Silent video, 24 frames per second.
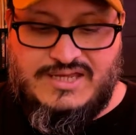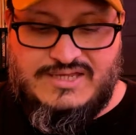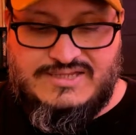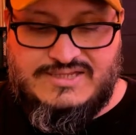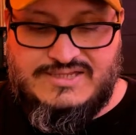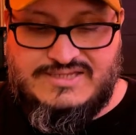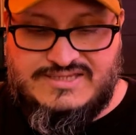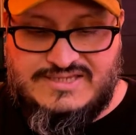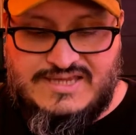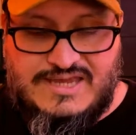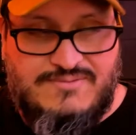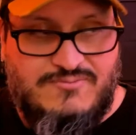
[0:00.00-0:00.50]

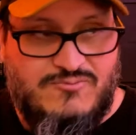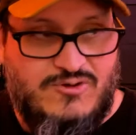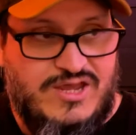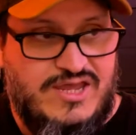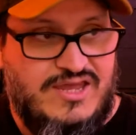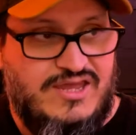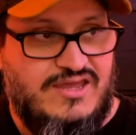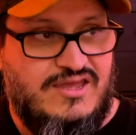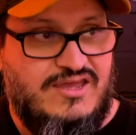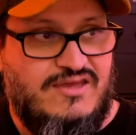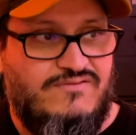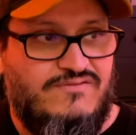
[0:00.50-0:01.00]
The same
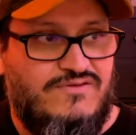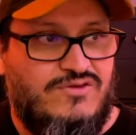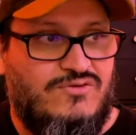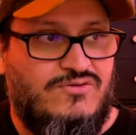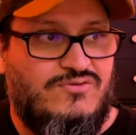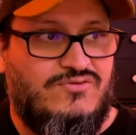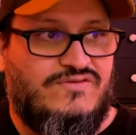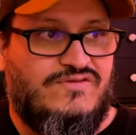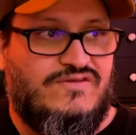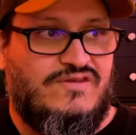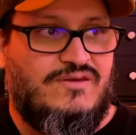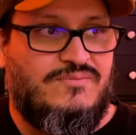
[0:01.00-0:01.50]
way, if
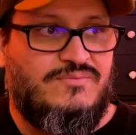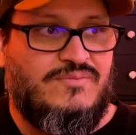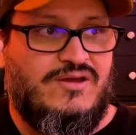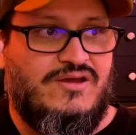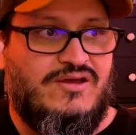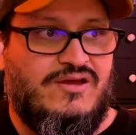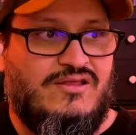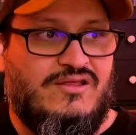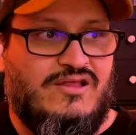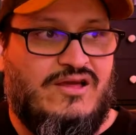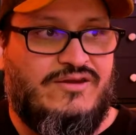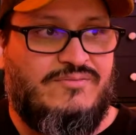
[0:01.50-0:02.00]
you've seen
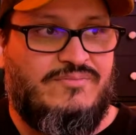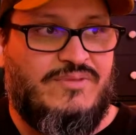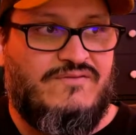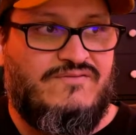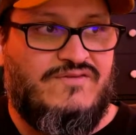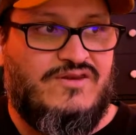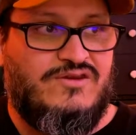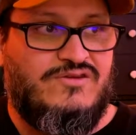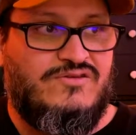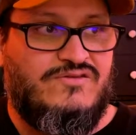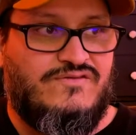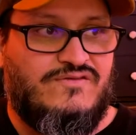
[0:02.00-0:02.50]
a lot of my
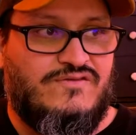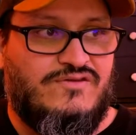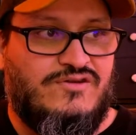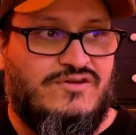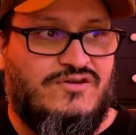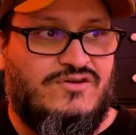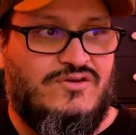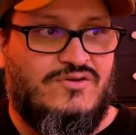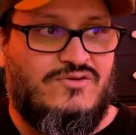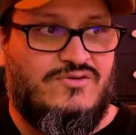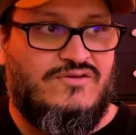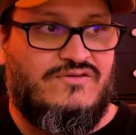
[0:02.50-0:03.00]
videos, you're
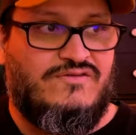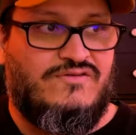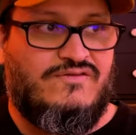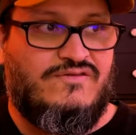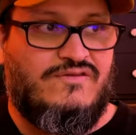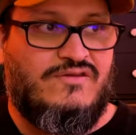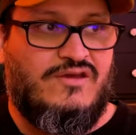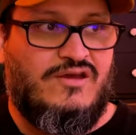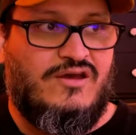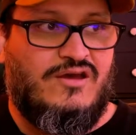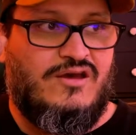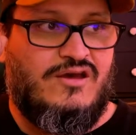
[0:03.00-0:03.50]
gonna
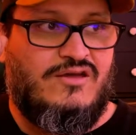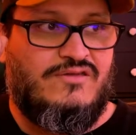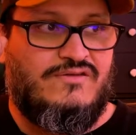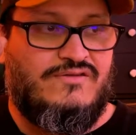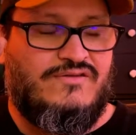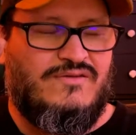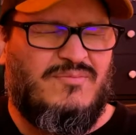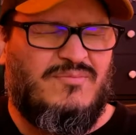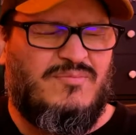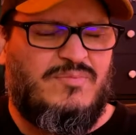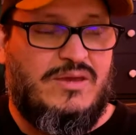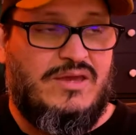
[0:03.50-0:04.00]
notice
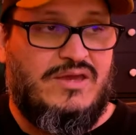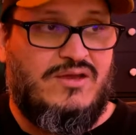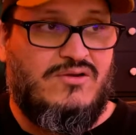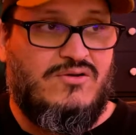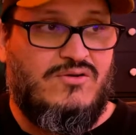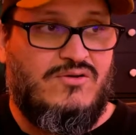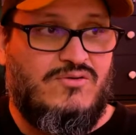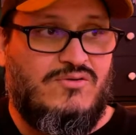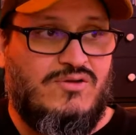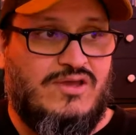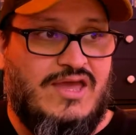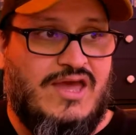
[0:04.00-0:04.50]
there's a big
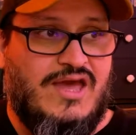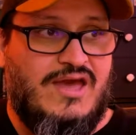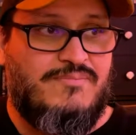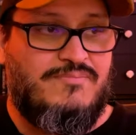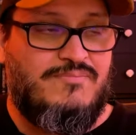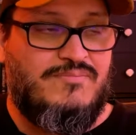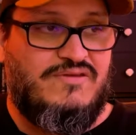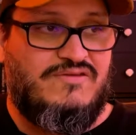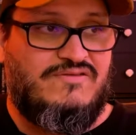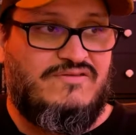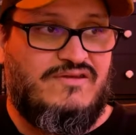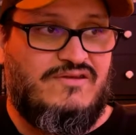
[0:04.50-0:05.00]
old gap
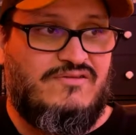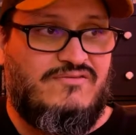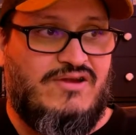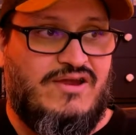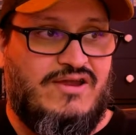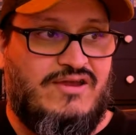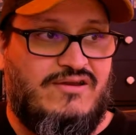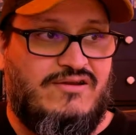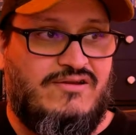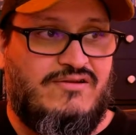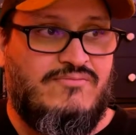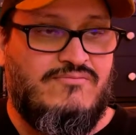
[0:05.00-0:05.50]
missing
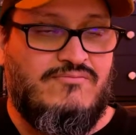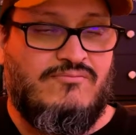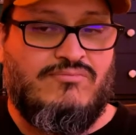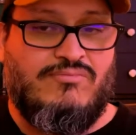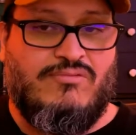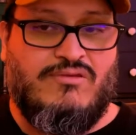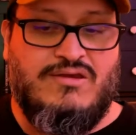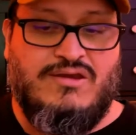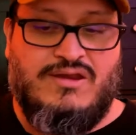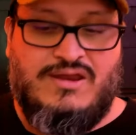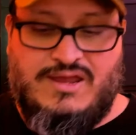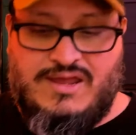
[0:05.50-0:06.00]
right here,
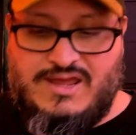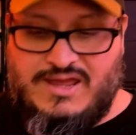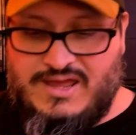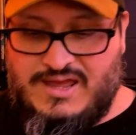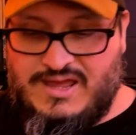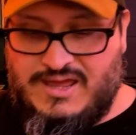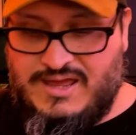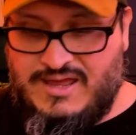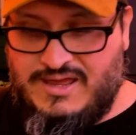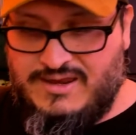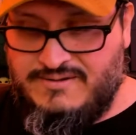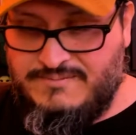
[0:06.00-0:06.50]

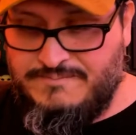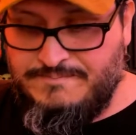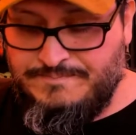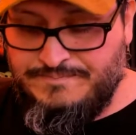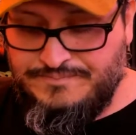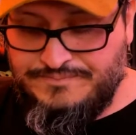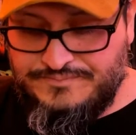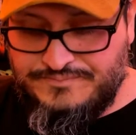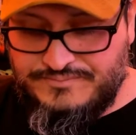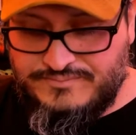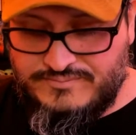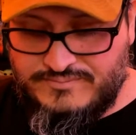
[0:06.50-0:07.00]
and
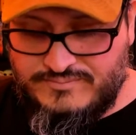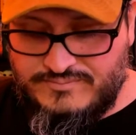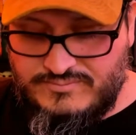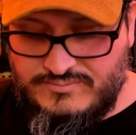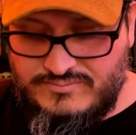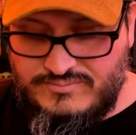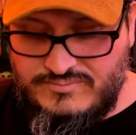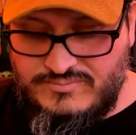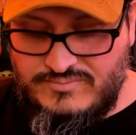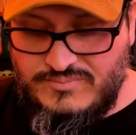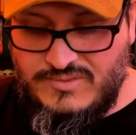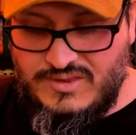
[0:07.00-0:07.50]

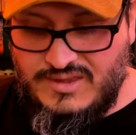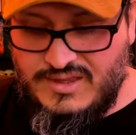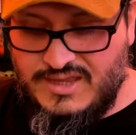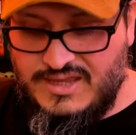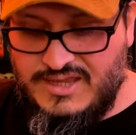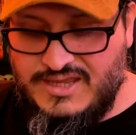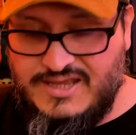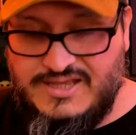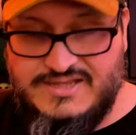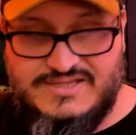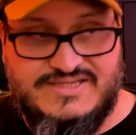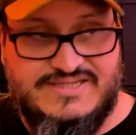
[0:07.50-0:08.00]

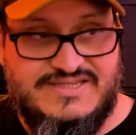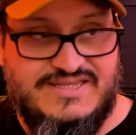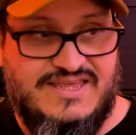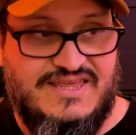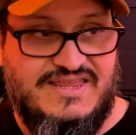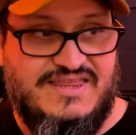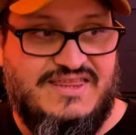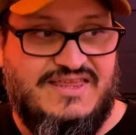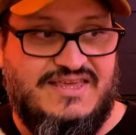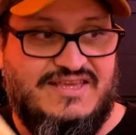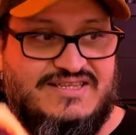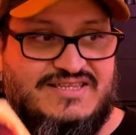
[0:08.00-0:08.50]
it's
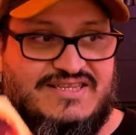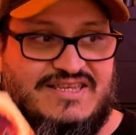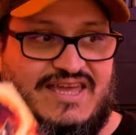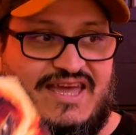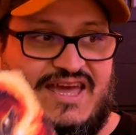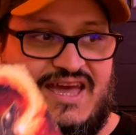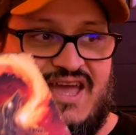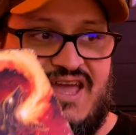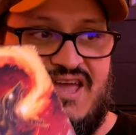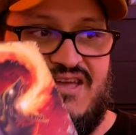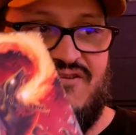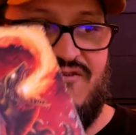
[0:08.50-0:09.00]
this
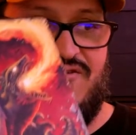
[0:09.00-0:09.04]
guy.